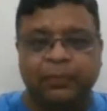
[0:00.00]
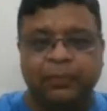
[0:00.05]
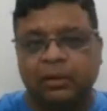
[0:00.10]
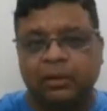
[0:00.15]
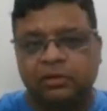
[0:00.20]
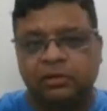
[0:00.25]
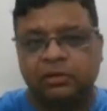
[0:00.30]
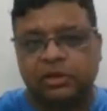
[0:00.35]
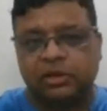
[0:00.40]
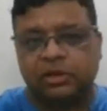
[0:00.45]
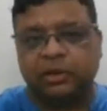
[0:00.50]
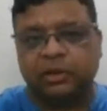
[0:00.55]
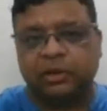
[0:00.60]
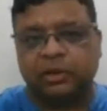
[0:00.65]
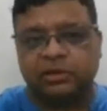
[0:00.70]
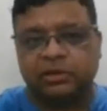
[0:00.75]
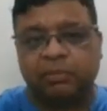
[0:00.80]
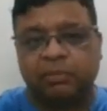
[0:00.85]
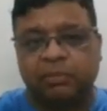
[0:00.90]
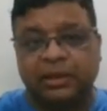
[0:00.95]
Just
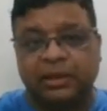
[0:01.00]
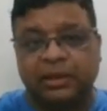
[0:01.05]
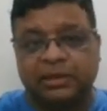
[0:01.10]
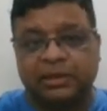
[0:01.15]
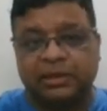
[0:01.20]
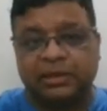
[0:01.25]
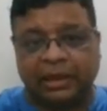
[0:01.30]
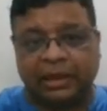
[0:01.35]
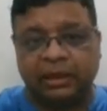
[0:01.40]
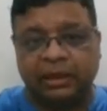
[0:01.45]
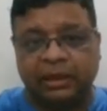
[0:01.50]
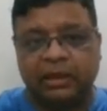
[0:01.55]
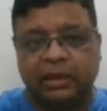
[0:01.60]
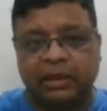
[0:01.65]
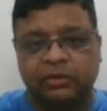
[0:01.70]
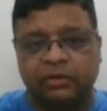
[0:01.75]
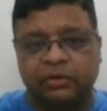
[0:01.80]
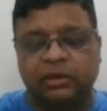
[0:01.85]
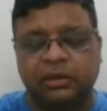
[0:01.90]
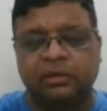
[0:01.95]
because somebody has technical
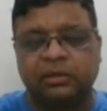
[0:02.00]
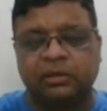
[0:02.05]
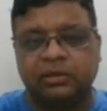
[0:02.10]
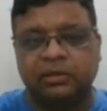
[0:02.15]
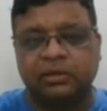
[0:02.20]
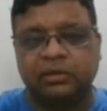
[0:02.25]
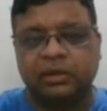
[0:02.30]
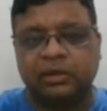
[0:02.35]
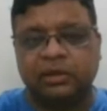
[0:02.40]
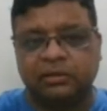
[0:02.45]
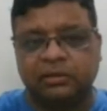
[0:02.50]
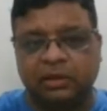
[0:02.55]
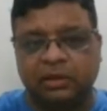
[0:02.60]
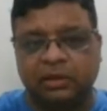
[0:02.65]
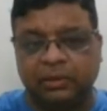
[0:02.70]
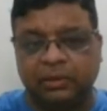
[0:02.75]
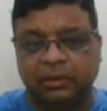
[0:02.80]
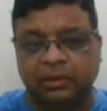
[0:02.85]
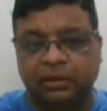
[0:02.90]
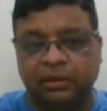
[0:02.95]
education doesn't necessarily
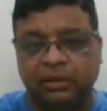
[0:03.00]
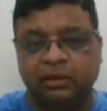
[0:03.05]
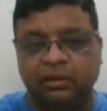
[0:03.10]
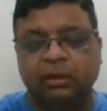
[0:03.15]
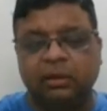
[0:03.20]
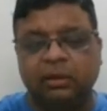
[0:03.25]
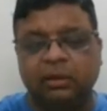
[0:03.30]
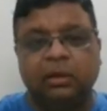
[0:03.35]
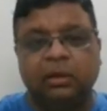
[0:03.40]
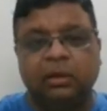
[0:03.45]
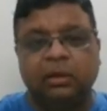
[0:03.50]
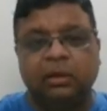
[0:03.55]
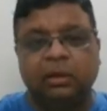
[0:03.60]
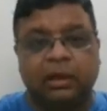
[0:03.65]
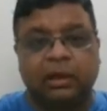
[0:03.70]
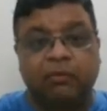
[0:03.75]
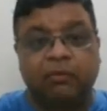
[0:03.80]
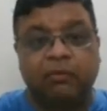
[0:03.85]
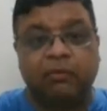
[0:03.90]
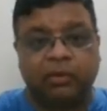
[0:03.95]
mean they
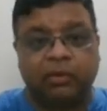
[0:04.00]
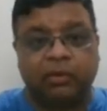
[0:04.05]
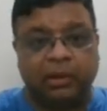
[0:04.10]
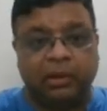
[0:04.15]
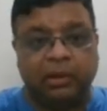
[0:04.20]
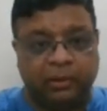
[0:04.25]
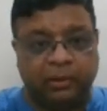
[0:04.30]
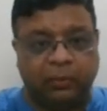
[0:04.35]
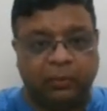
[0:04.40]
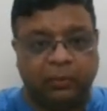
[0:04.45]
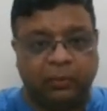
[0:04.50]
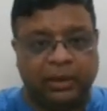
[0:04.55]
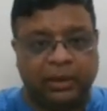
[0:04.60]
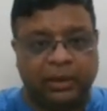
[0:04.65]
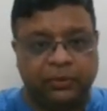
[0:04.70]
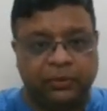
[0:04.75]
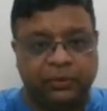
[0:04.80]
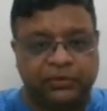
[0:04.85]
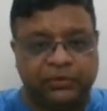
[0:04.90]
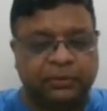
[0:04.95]
come from liberal
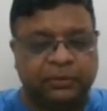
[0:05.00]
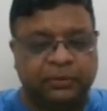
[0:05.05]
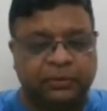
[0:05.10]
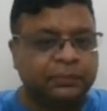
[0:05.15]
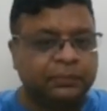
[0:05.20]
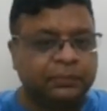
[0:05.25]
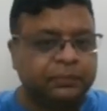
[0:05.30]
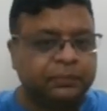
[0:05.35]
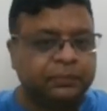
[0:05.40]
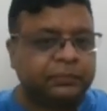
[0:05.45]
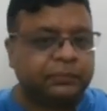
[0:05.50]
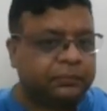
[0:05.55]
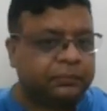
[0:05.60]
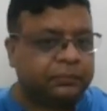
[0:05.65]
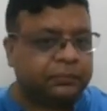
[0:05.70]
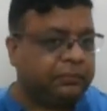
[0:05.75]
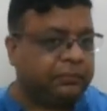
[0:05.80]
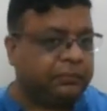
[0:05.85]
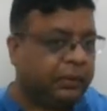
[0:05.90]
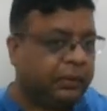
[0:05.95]
values.
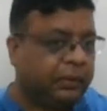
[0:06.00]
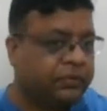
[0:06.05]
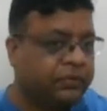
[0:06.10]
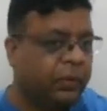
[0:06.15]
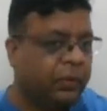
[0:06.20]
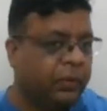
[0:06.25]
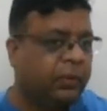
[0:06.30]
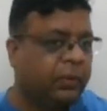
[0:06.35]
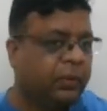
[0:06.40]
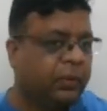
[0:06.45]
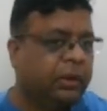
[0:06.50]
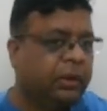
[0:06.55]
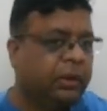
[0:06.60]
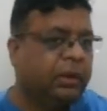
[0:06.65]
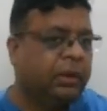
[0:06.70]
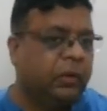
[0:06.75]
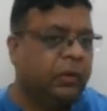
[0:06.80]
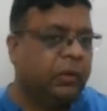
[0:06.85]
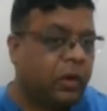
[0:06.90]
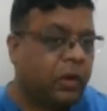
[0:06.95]
So
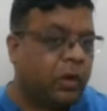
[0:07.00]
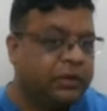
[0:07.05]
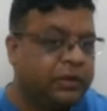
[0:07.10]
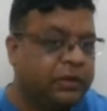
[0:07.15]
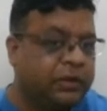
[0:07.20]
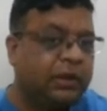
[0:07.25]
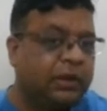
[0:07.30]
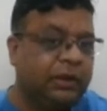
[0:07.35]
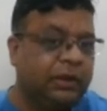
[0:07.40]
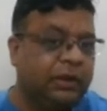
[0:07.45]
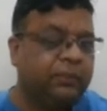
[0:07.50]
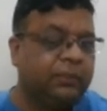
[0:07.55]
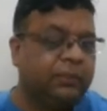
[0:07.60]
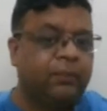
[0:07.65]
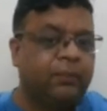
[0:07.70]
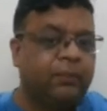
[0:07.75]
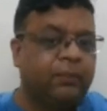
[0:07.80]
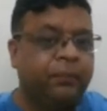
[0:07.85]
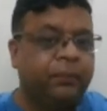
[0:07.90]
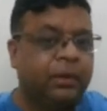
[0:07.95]
logically,
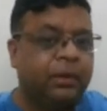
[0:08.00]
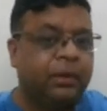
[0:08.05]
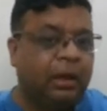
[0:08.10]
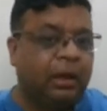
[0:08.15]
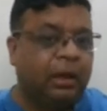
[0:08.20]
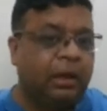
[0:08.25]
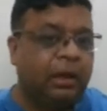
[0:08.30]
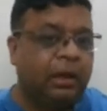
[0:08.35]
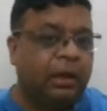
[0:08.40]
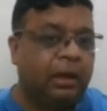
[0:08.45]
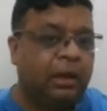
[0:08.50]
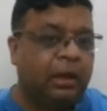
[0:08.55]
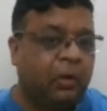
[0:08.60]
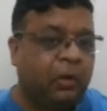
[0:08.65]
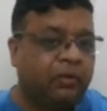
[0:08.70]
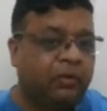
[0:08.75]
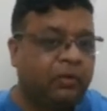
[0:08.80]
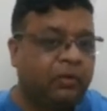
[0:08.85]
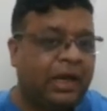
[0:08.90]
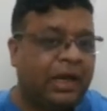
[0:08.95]
a
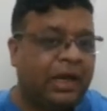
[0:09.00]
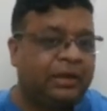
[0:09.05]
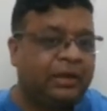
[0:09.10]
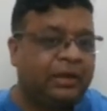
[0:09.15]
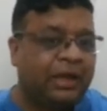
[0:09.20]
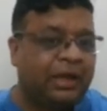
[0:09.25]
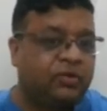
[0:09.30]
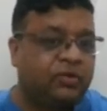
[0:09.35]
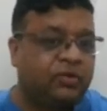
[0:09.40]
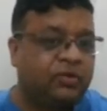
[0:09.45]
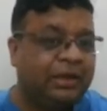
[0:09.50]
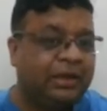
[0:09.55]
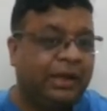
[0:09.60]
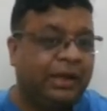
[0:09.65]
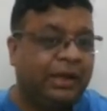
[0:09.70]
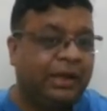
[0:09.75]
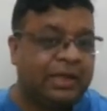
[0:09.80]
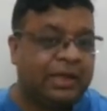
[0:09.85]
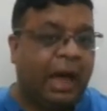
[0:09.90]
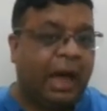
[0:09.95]
lot of that actually
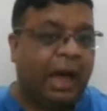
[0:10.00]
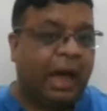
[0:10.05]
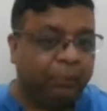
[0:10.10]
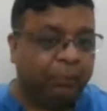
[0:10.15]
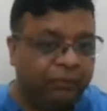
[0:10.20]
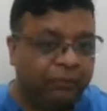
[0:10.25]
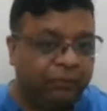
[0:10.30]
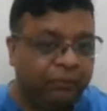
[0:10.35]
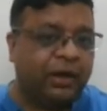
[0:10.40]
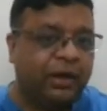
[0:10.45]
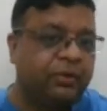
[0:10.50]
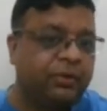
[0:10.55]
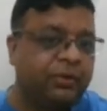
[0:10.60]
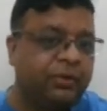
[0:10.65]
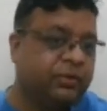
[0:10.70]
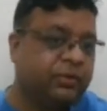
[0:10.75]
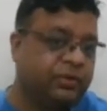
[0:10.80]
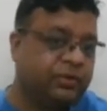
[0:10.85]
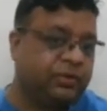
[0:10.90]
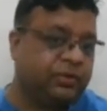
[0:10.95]
gets amplified on
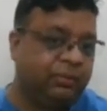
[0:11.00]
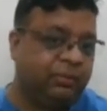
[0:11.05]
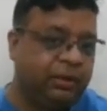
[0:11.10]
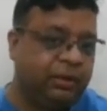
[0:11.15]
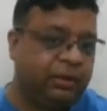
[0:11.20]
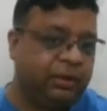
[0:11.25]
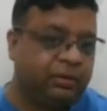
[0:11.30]
social media.